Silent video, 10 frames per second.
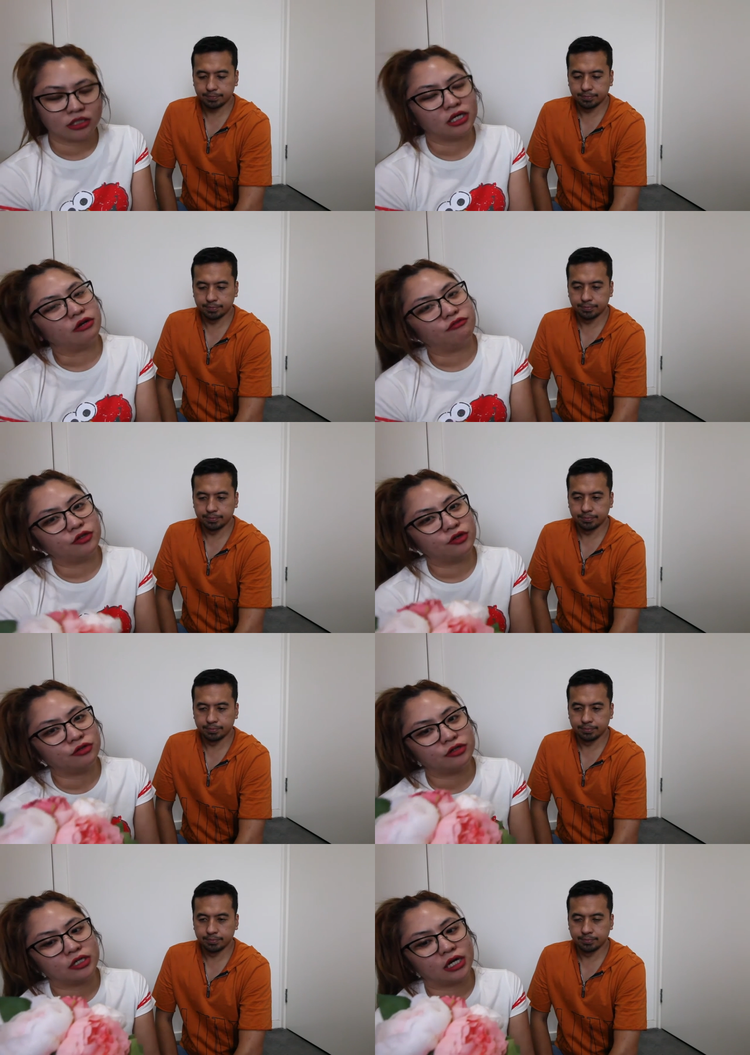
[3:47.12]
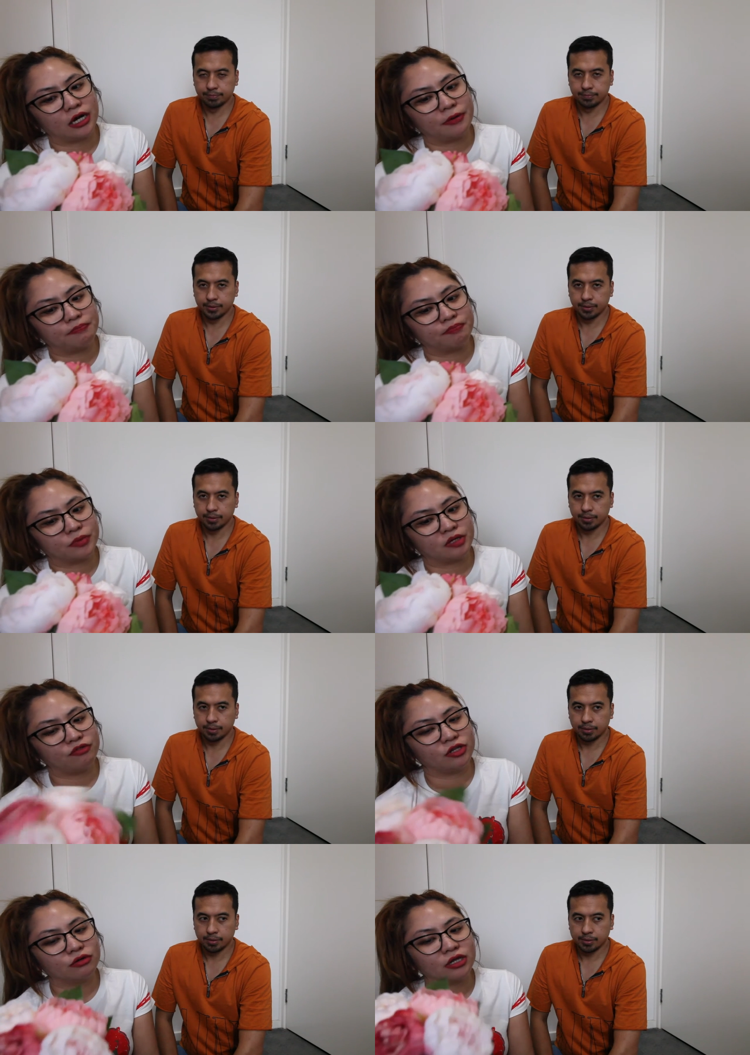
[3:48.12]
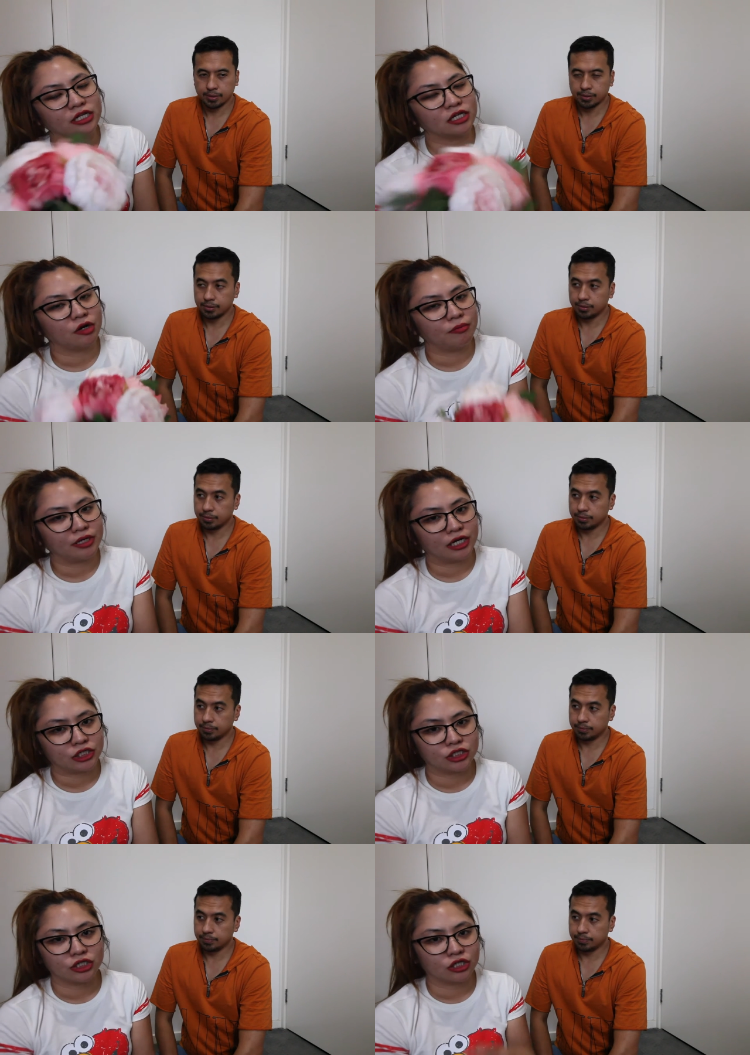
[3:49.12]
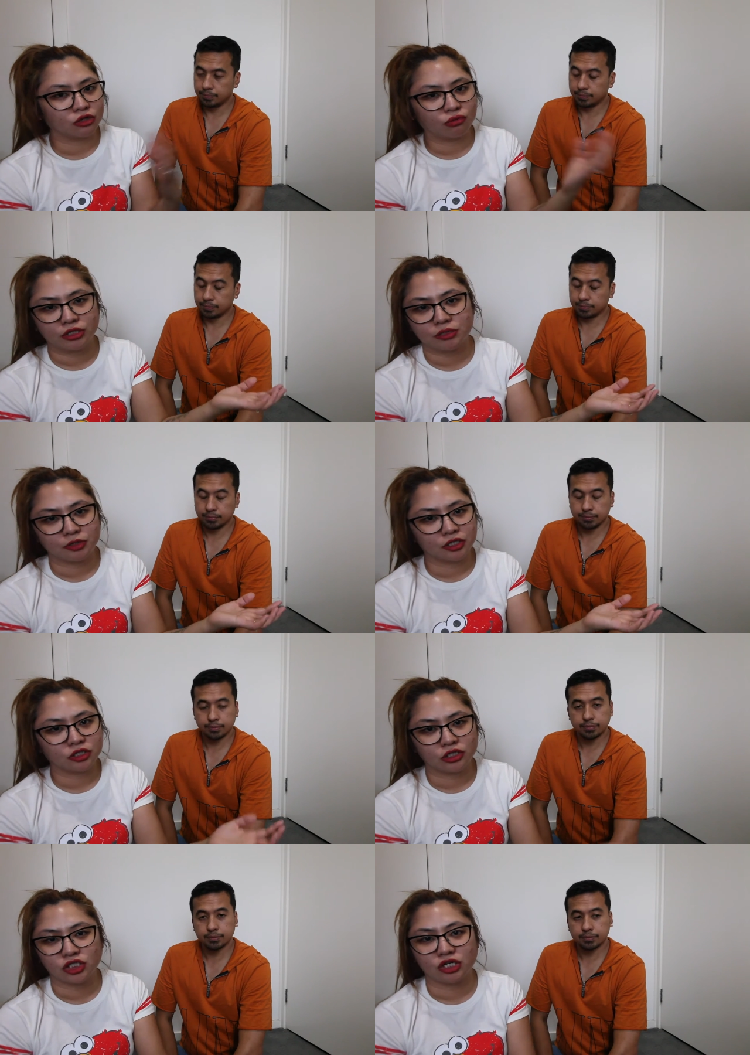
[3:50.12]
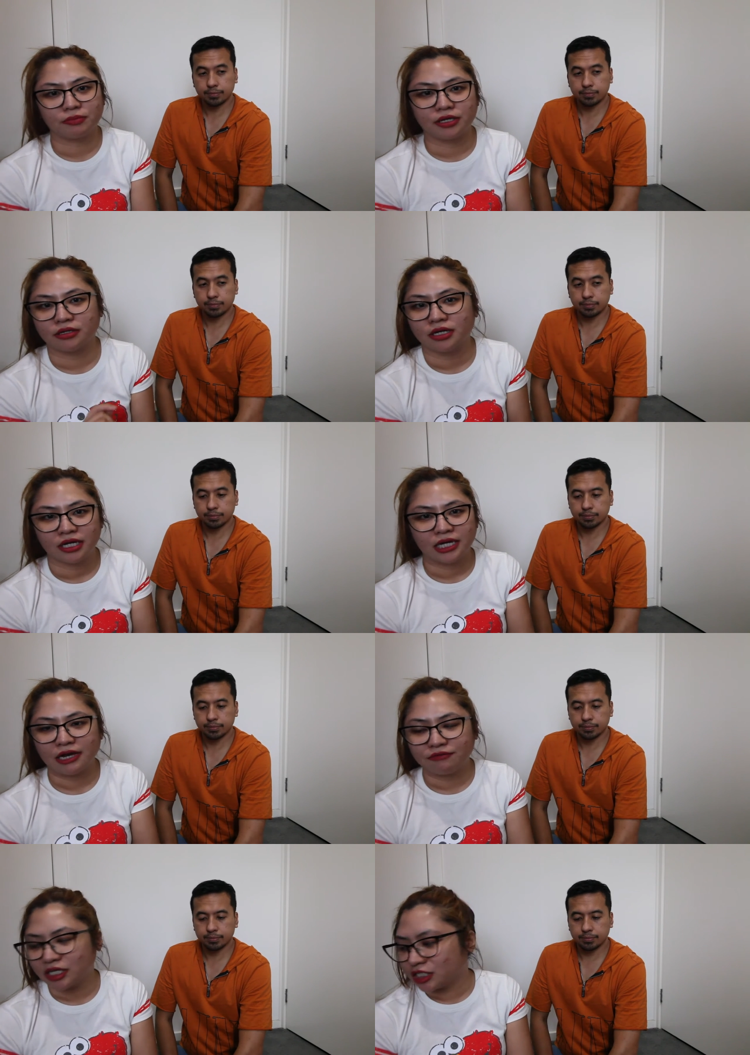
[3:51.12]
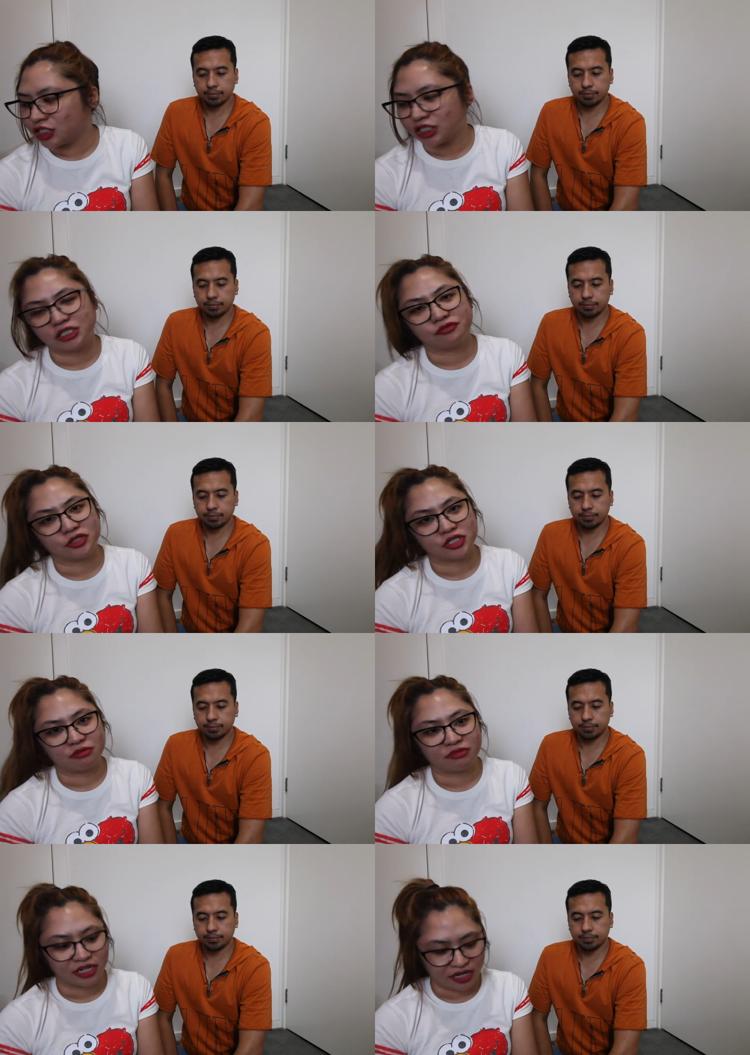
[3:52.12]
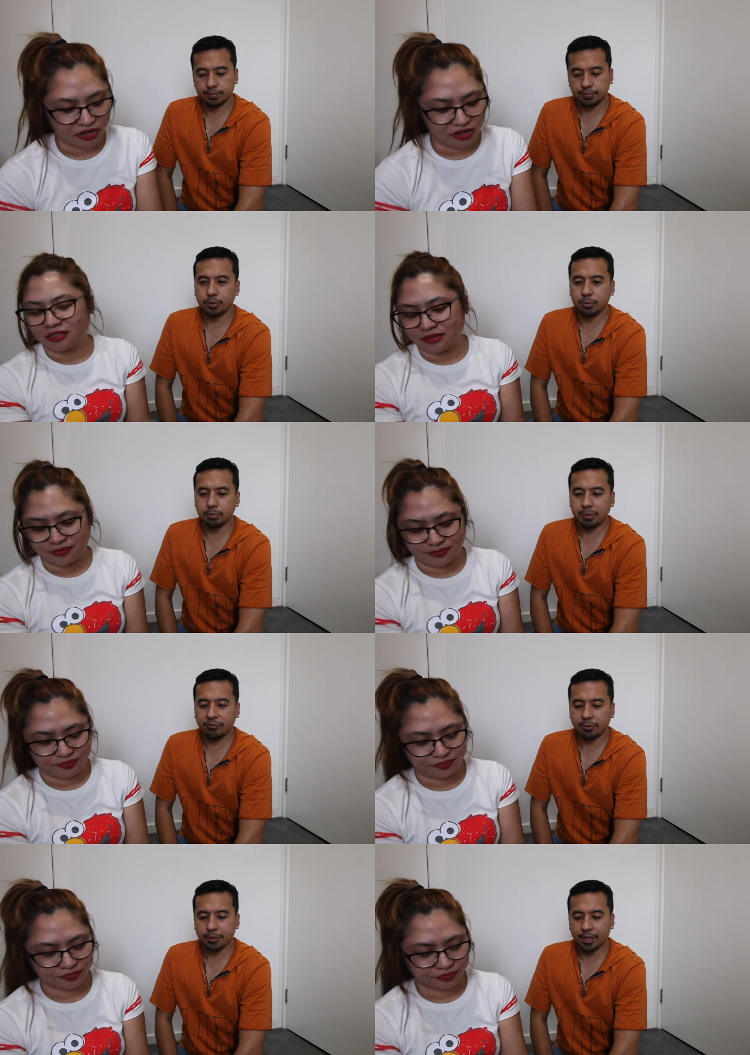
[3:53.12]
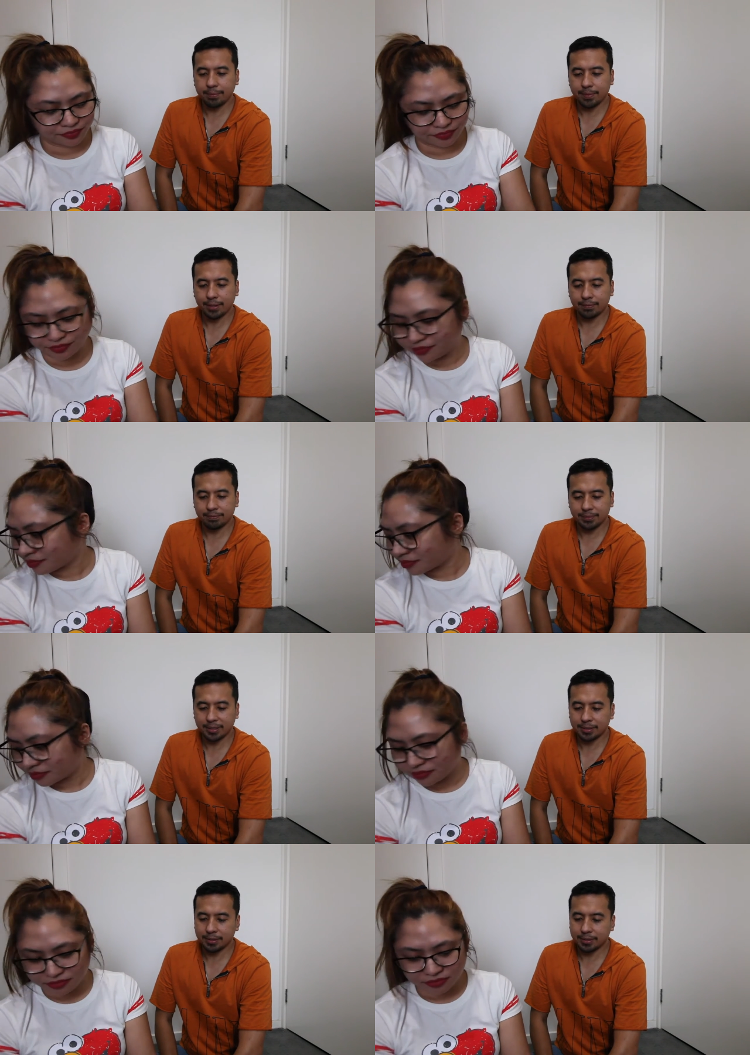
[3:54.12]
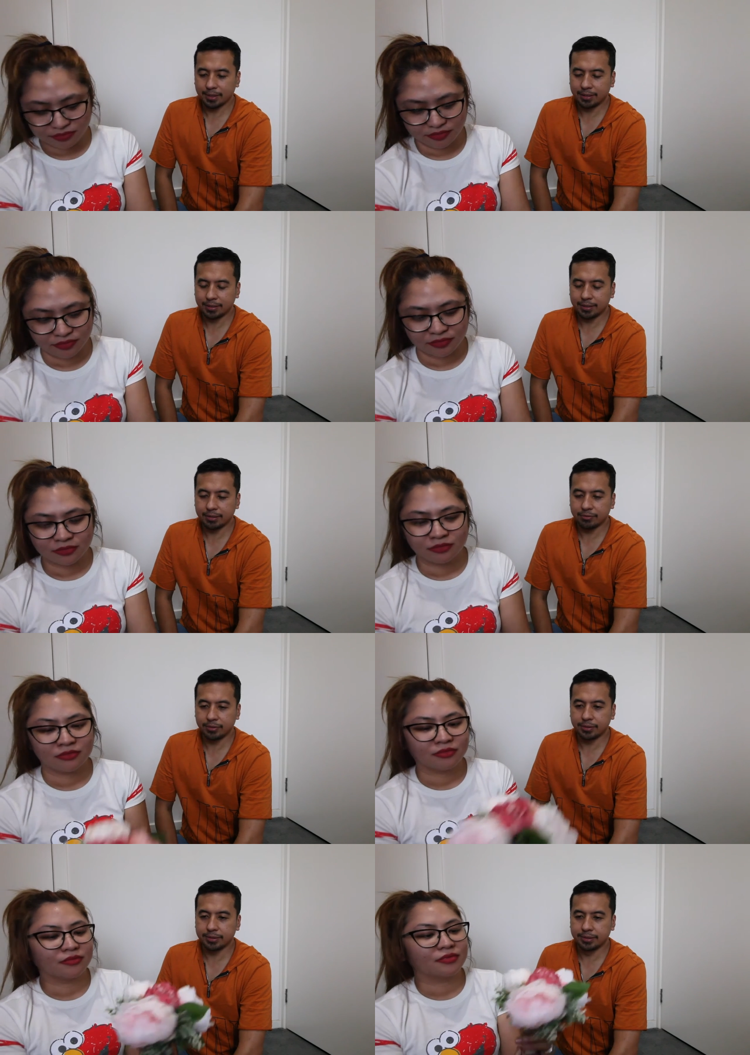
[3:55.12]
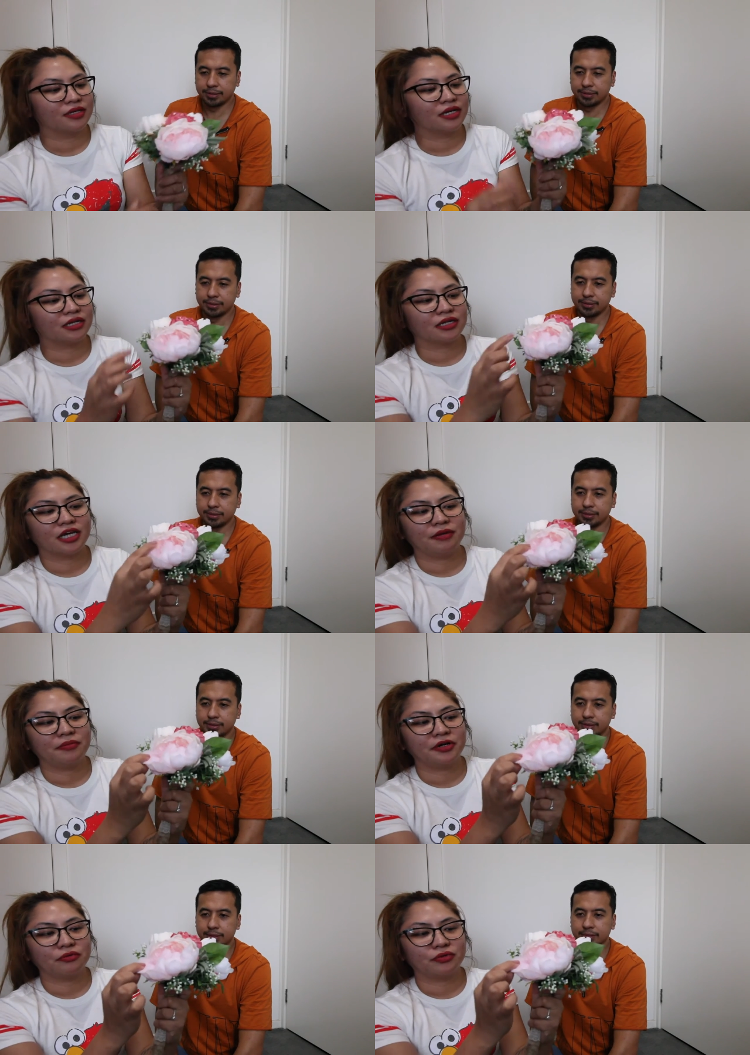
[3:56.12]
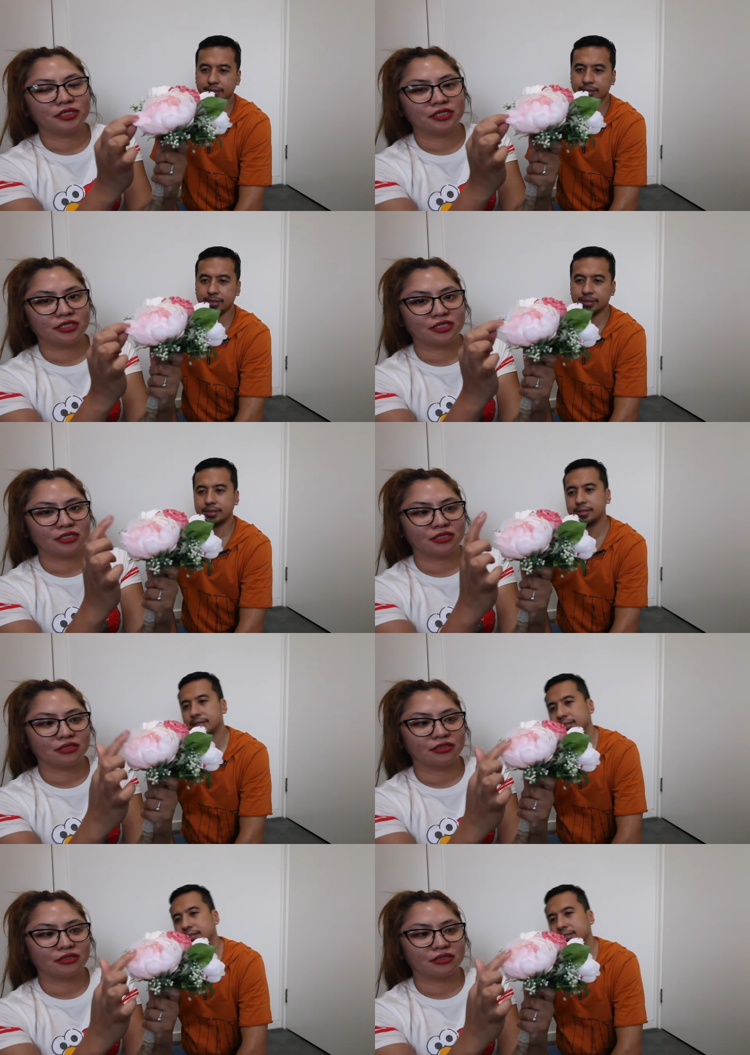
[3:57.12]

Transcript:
Speaker 1: yeah, if you don't um, if you don't like the combination, you can always bring it to the shop and have it exchanged for something
Speaker 2: else. One would be from Kmart and the and the Desflora.
Speaker 1: Yeah, the Kmart ones.